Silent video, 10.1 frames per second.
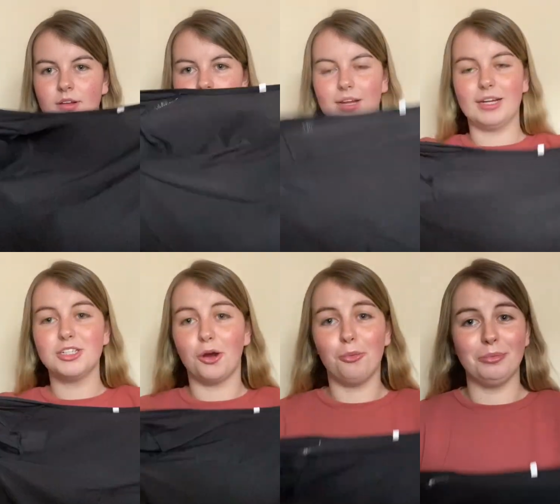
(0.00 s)
Like, I
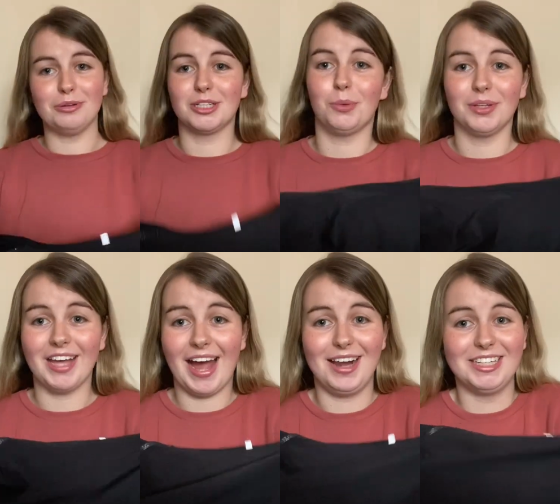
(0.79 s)
actually opened it, I was like, what the
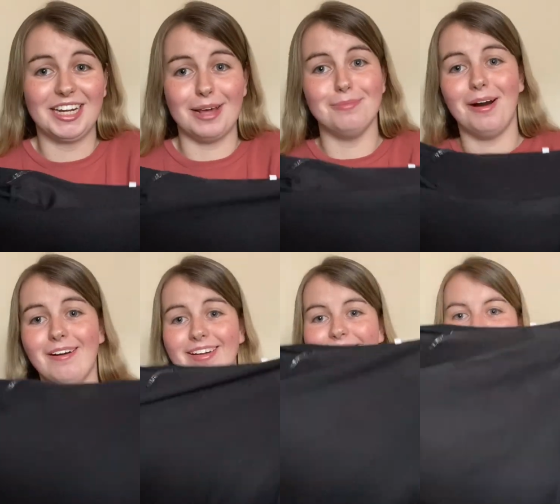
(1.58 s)
hell did I
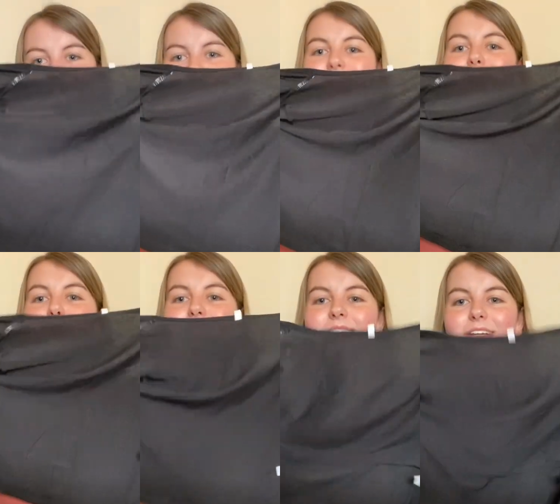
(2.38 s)
buy?
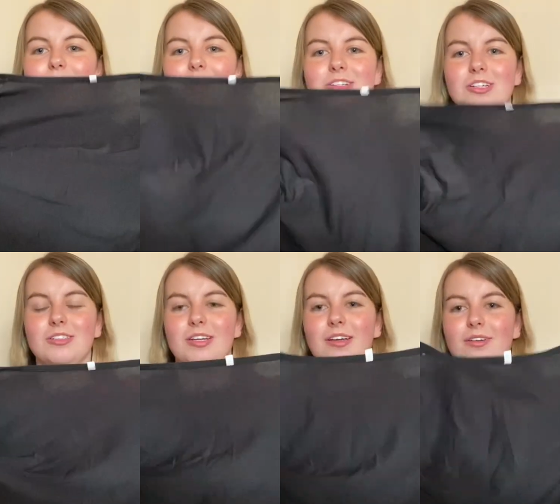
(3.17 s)
But it's like, you literally
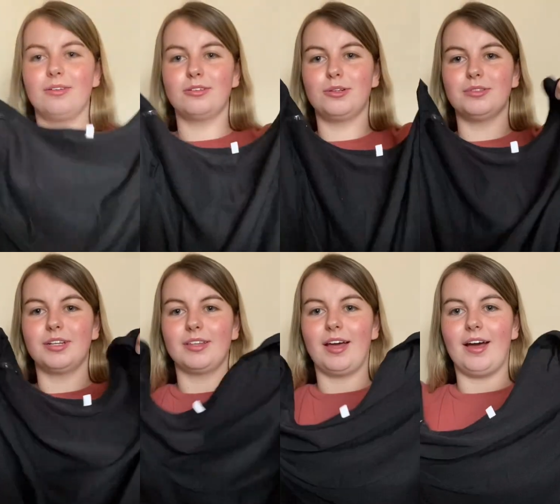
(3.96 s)
just like goes
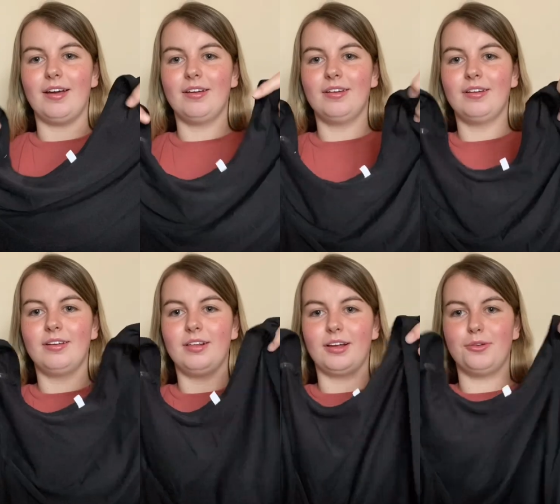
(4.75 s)
like that,
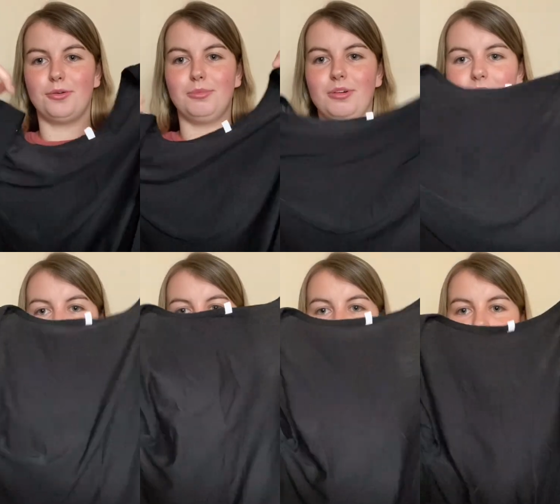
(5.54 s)
like a normal
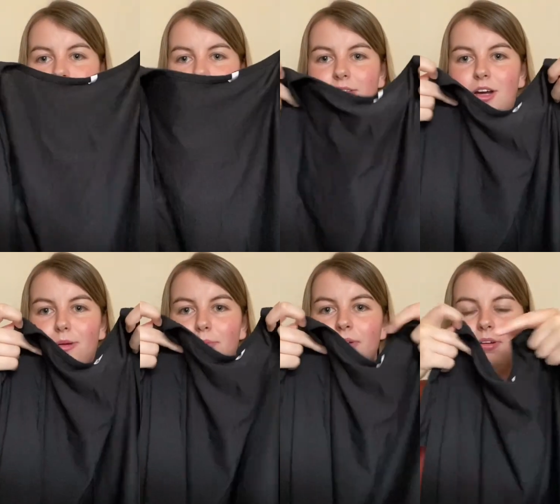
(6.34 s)
like
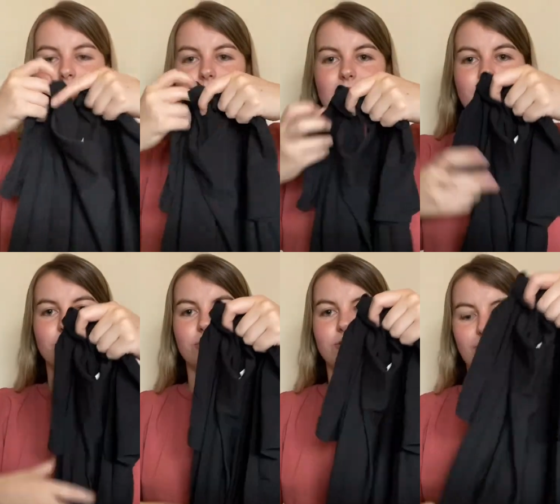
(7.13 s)
top, and then
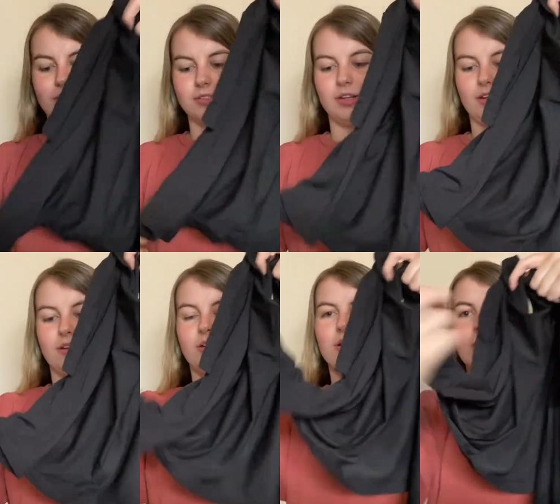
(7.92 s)
just strings to like
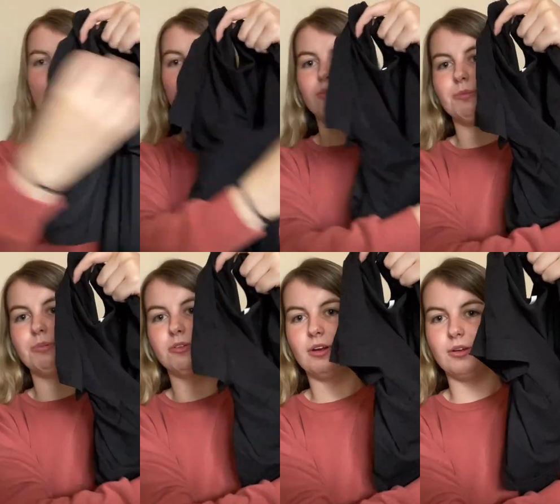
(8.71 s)
wrap it
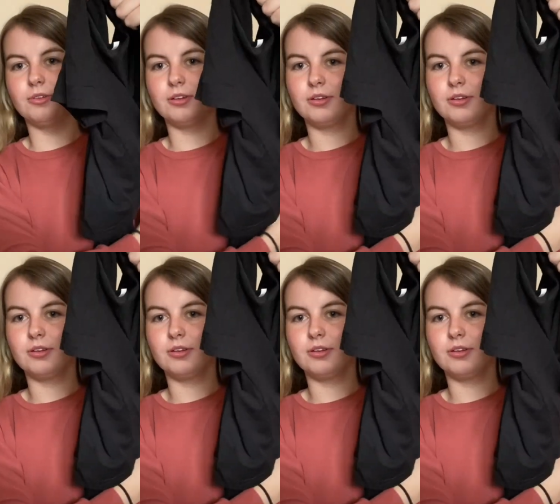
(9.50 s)
around.